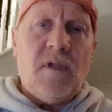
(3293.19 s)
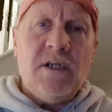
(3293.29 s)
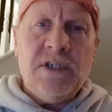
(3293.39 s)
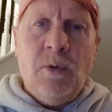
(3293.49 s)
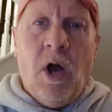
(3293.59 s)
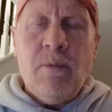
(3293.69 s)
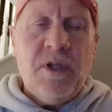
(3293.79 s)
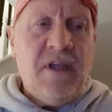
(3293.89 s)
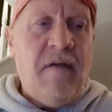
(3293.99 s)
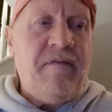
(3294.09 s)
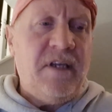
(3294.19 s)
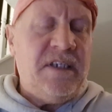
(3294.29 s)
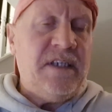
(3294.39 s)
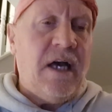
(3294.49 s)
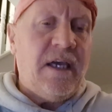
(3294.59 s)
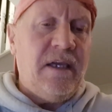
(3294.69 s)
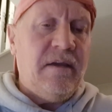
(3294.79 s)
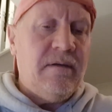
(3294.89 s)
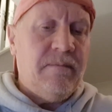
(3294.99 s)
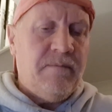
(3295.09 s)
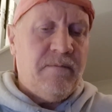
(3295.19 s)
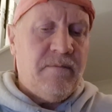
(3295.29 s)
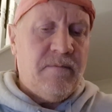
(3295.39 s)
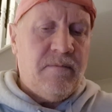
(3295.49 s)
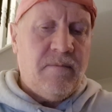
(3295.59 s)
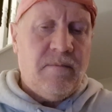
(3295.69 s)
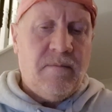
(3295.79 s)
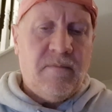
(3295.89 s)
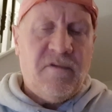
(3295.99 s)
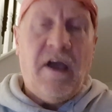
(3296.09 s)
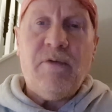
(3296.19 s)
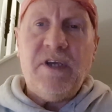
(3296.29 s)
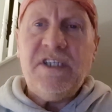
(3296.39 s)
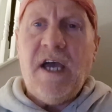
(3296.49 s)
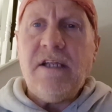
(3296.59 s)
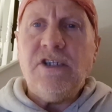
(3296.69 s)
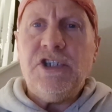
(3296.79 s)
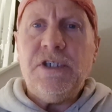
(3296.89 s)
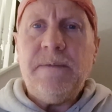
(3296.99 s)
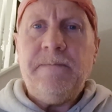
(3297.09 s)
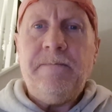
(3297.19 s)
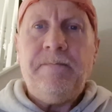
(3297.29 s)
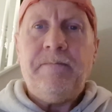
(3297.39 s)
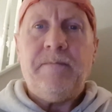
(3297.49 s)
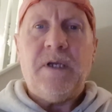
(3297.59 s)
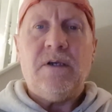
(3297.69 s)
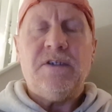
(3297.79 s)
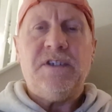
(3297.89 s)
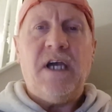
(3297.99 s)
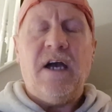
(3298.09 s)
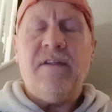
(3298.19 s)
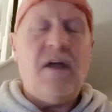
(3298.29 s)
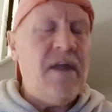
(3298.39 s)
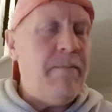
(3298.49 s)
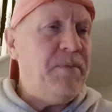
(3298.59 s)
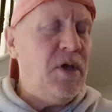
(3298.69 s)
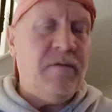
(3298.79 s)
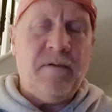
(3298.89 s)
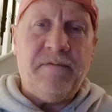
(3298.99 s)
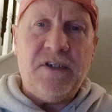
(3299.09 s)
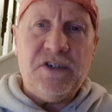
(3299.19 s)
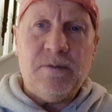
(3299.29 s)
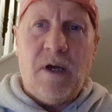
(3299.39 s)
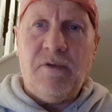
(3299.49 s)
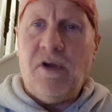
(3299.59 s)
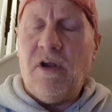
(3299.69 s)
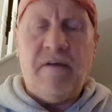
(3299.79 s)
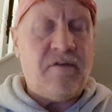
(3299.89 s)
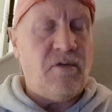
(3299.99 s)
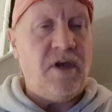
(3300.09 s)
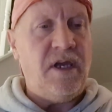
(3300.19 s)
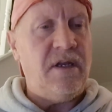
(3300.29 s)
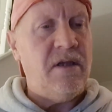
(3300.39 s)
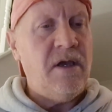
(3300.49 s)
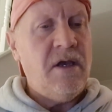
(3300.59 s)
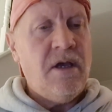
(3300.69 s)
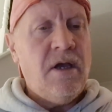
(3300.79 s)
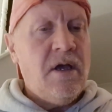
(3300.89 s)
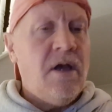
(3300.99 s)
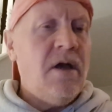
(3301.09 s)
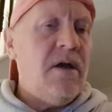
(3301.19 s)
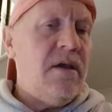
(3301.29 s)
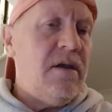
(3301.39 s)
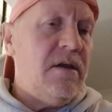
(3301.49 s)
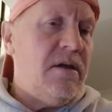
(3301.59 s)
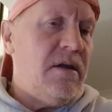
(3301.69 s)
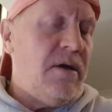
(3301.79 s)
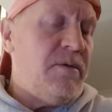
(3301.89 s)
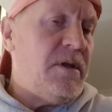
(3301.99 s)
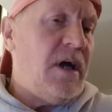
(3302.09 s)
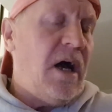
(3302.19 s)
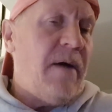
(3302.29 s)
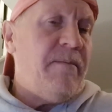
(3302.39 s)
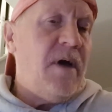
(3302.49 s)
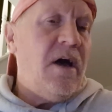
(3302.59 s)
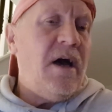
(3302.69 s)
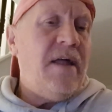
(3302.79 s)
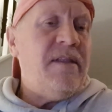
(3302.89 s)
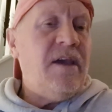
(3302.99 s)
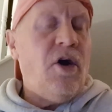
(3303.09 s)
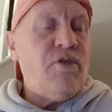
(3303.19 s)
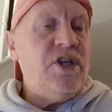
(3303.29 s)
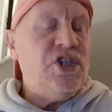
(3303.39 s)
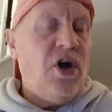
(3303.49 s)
So I would definitely say Terry tench, because and they're beautiful fish as well. The olive green, and the orange